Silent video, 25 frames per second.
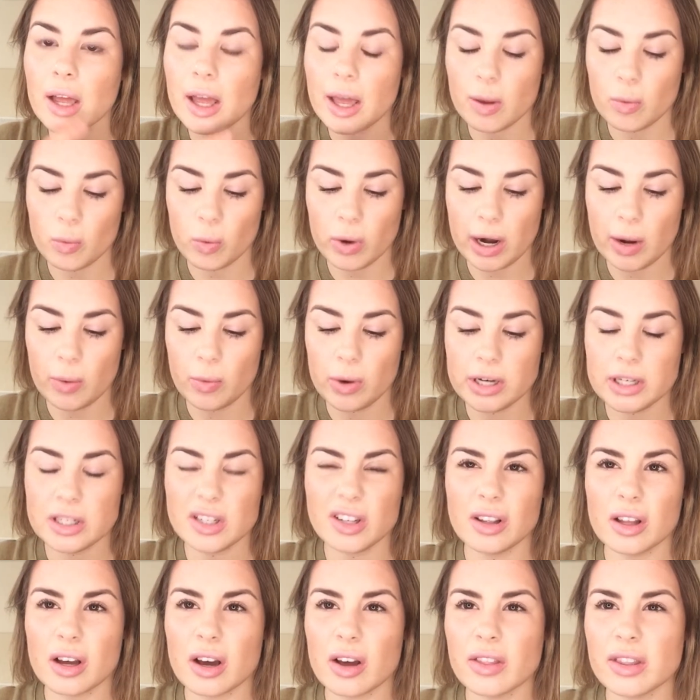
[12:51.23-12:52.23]
And when I went
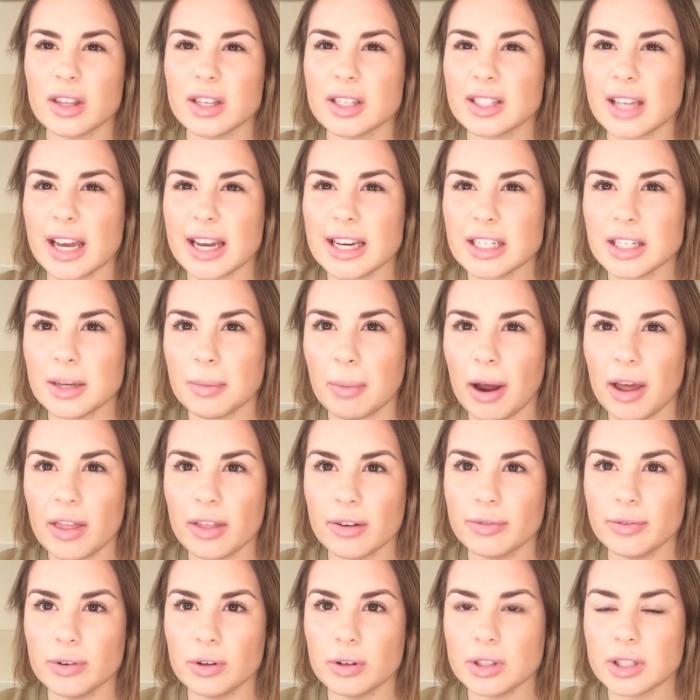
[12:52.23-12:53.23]
to look on the site to buy
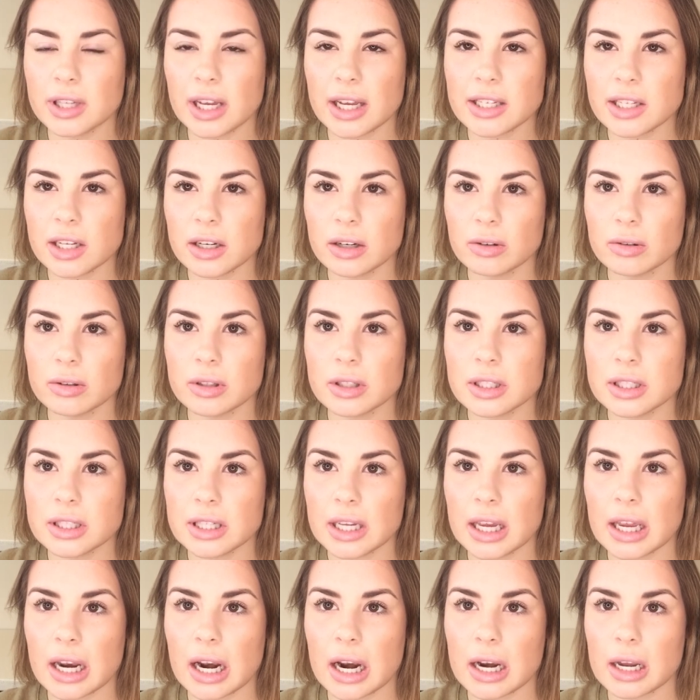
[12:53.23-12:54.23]
the full size, I don't
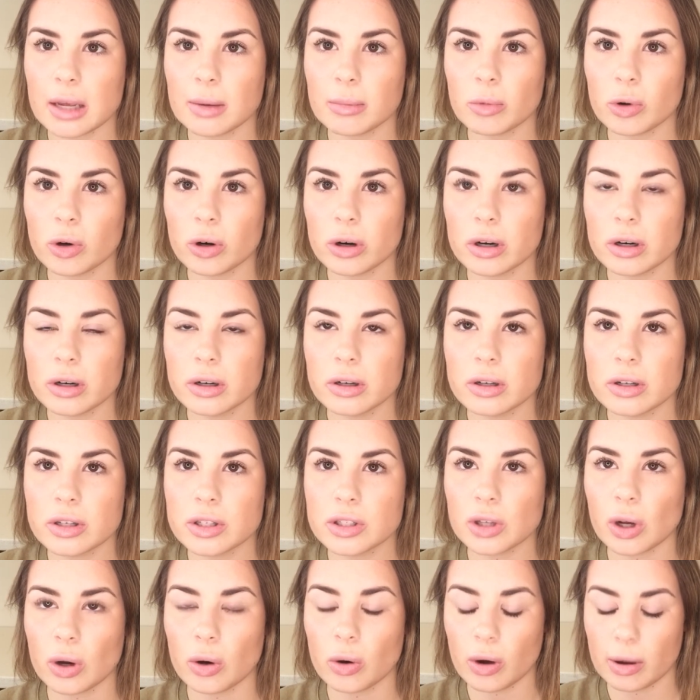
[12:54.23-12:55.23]
see it anymore.
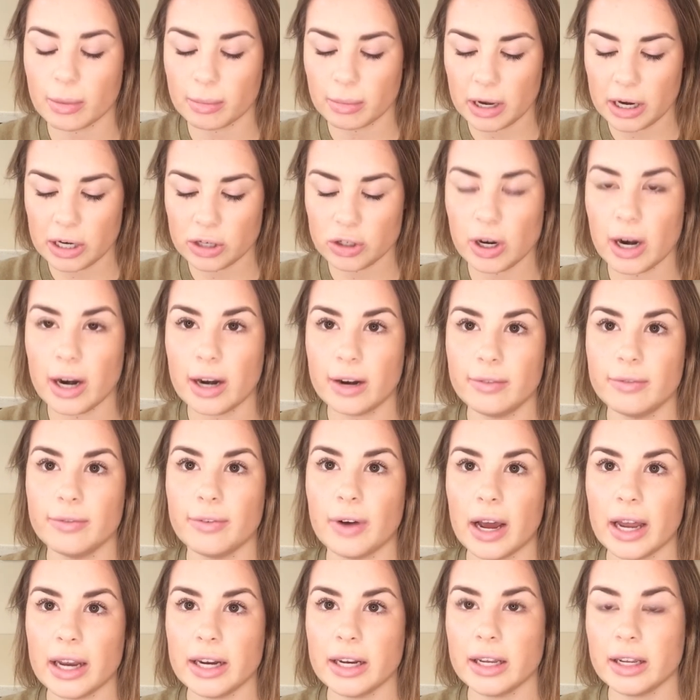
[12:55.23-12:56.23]
So I'm gonna try and
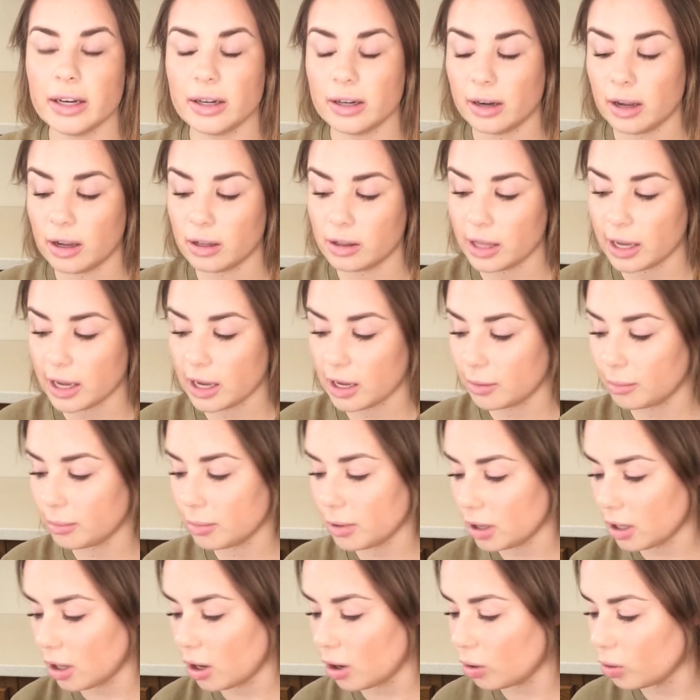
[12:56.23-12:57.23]
find it and I'll link it
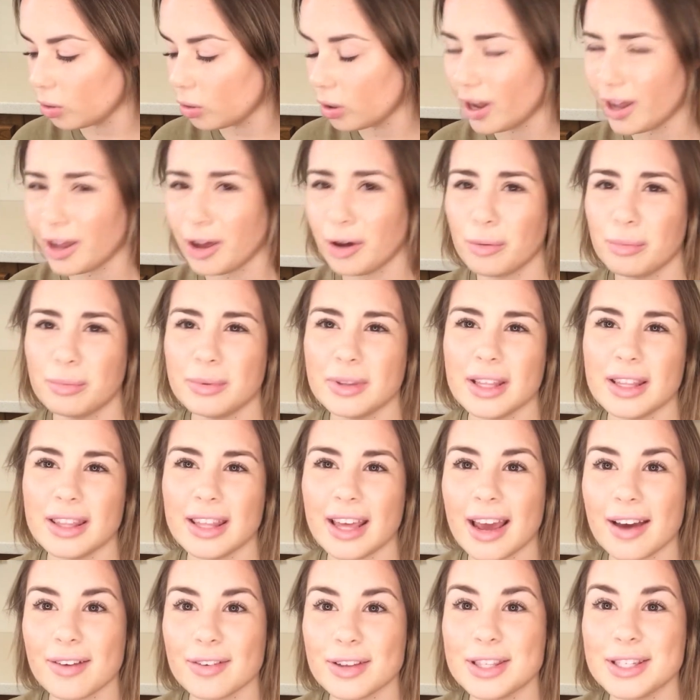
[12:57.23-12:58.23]
below. I hope that
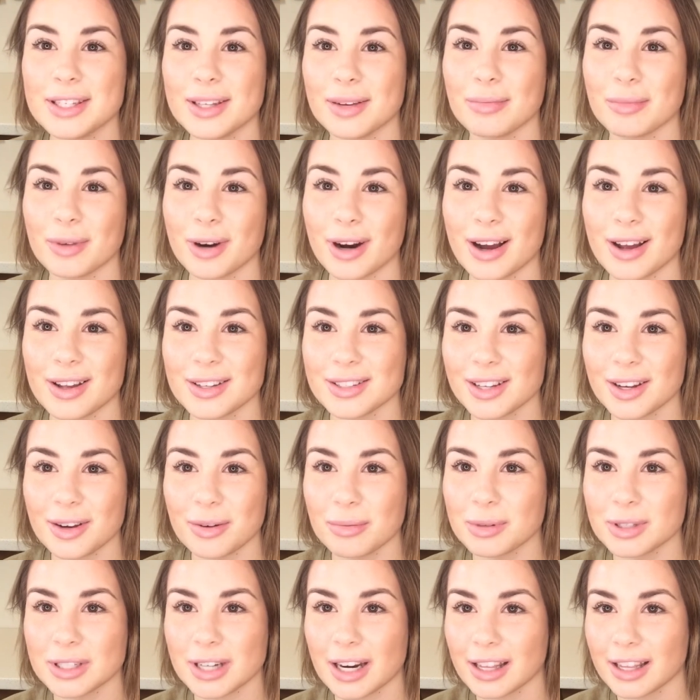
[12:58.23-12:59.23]
they have it somewhere else. I
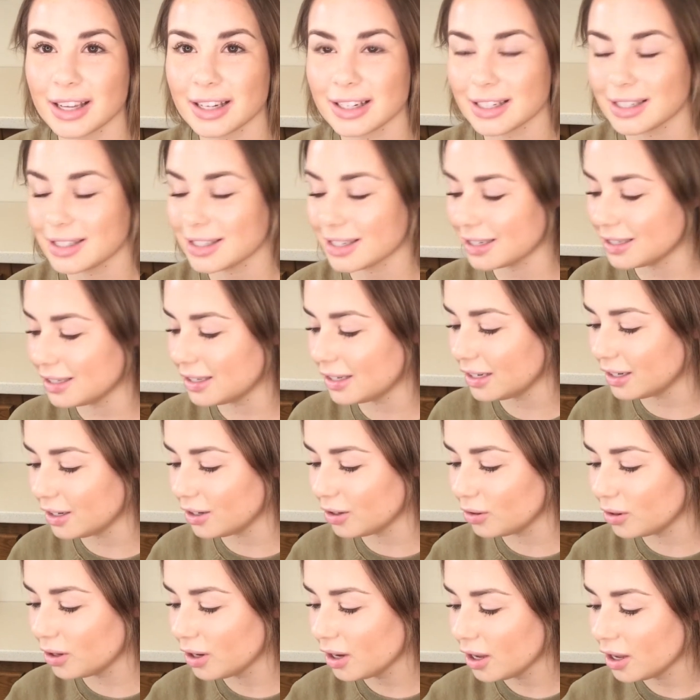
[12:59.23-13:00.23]
hope it's not like
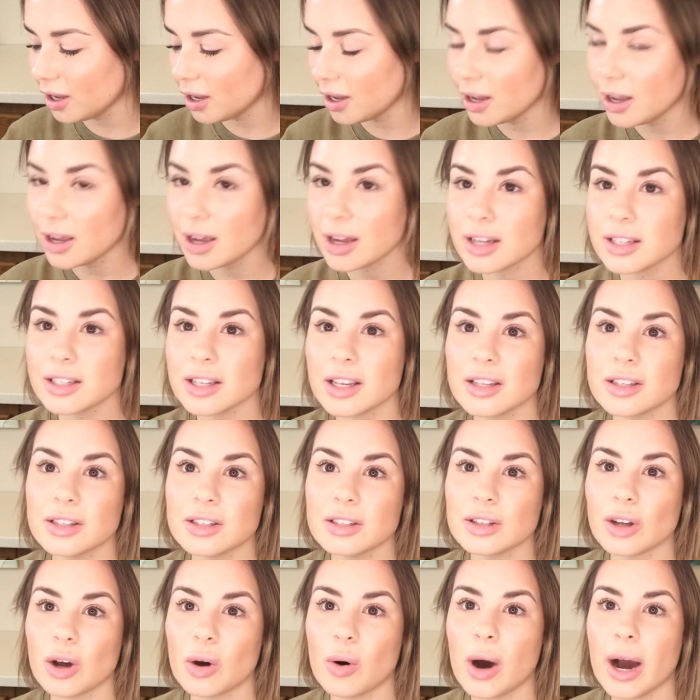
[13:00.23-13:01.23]
discontinued because it's
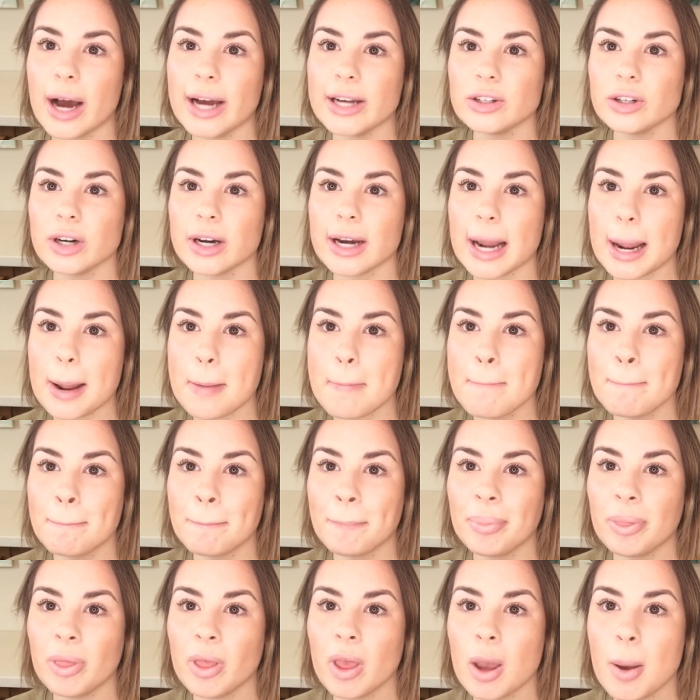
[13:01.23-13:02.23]
so hydrating
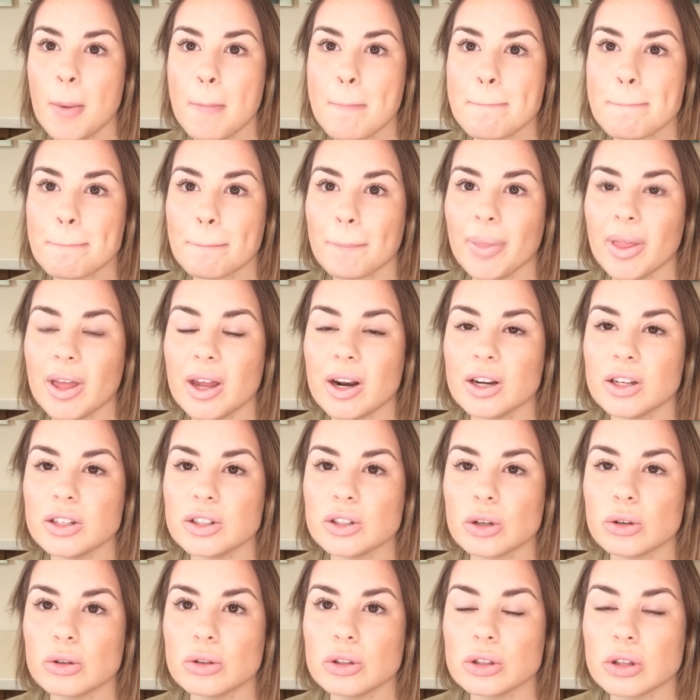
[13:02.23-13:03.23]
and it's
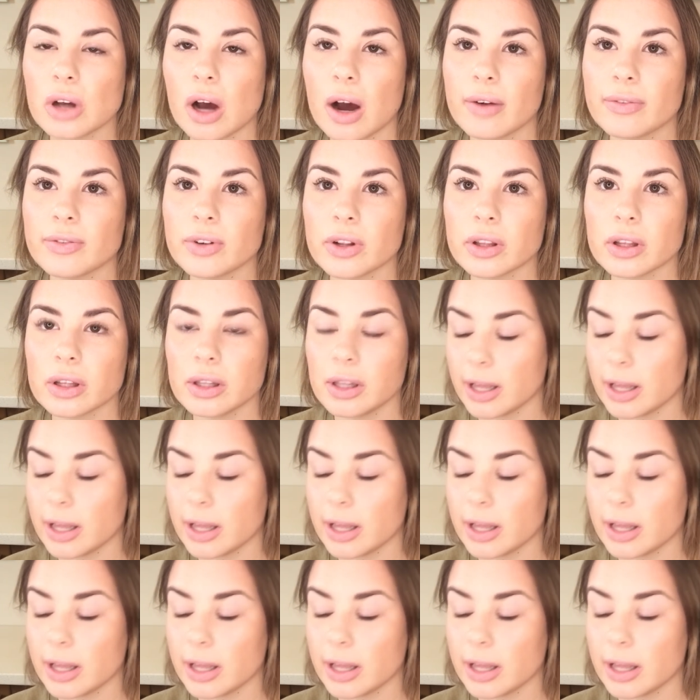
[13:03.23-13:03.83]
so soft on the